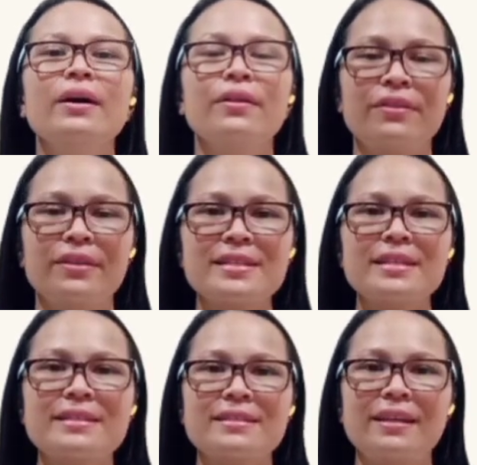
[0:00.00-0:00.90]
This
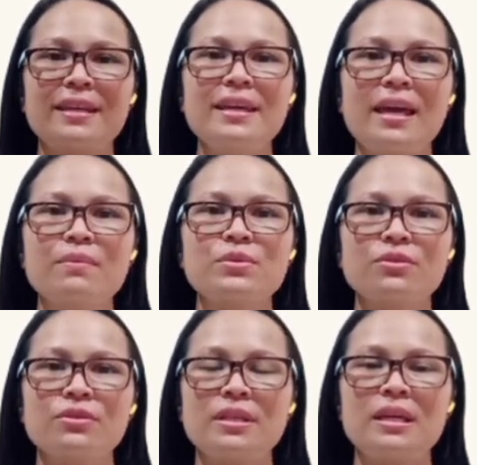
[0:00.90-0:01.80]
study aims
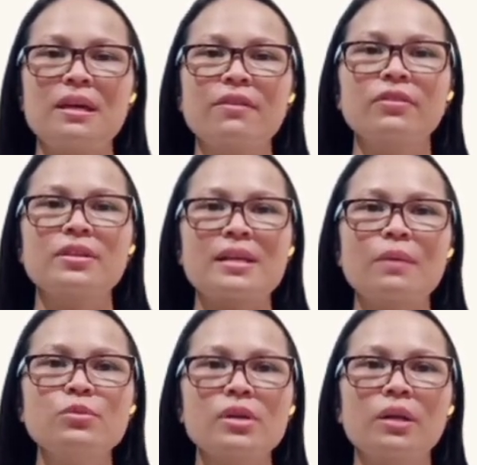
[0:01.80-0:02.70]
to see if the
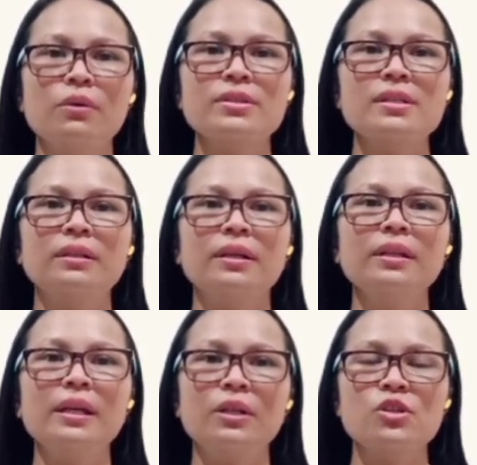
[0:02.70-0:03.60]
subtitles in non
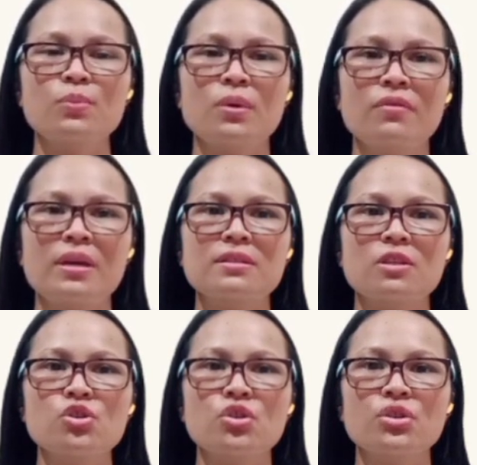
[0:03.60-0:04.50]
English movies
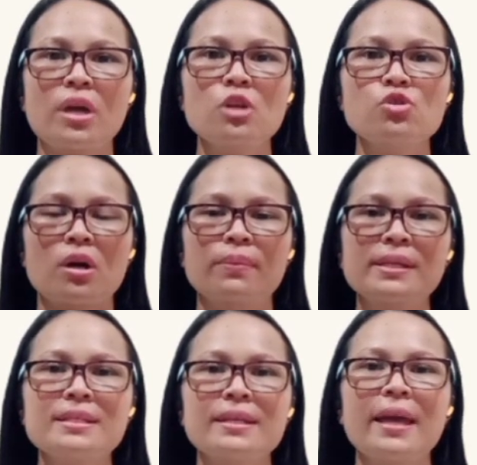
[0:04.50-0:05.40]
such as K
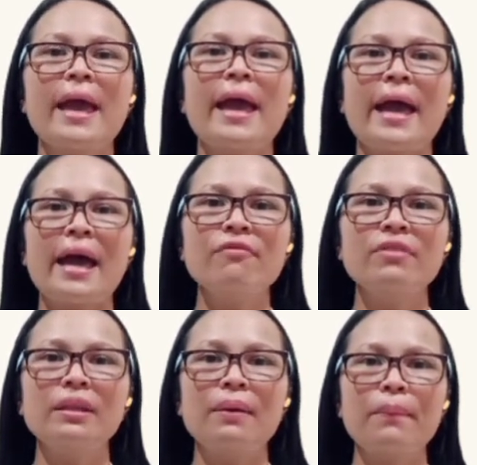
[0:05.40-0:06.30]
dramas have
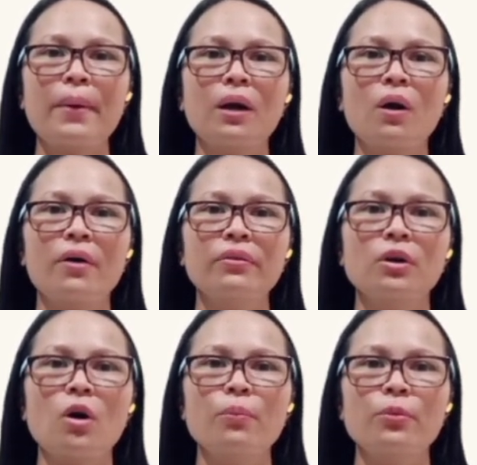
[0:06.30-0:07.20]
an impact on the
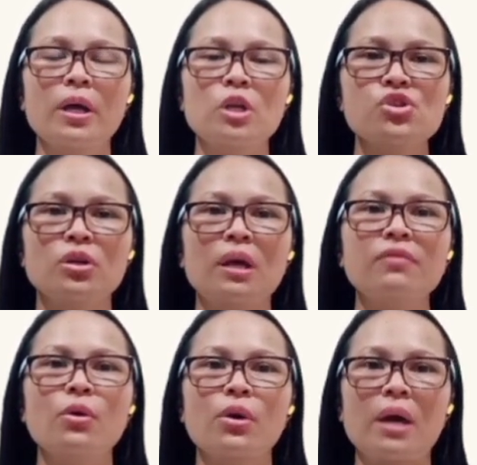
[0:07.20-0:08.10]
comprehension and
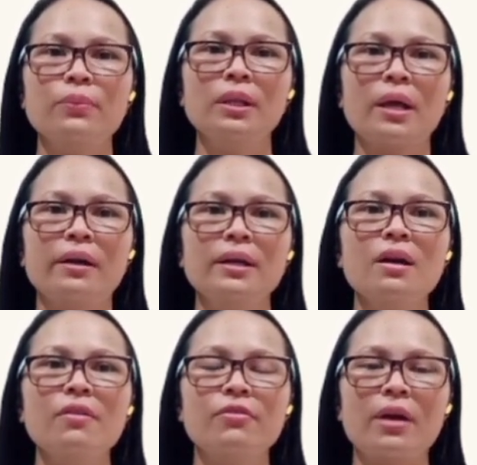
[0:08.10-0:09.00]
vocabulary
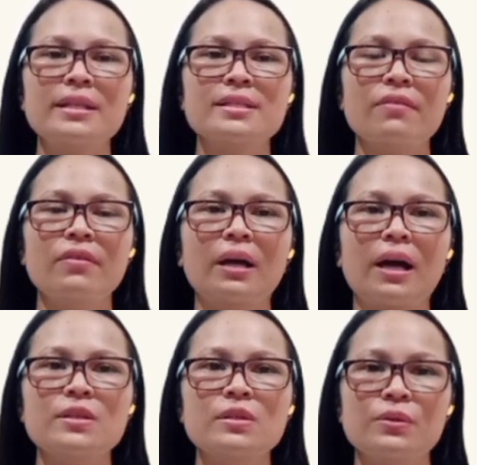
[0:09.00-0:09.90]
of grade 7
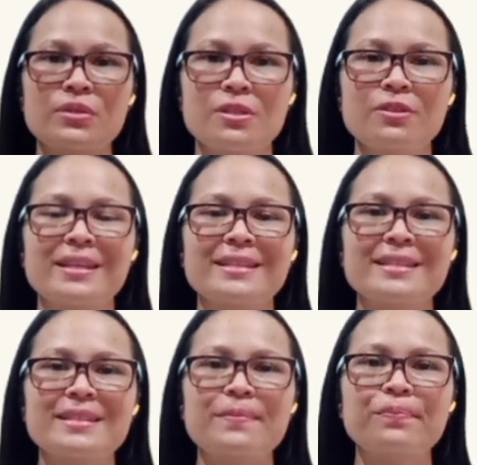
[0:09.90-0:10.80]
high school students.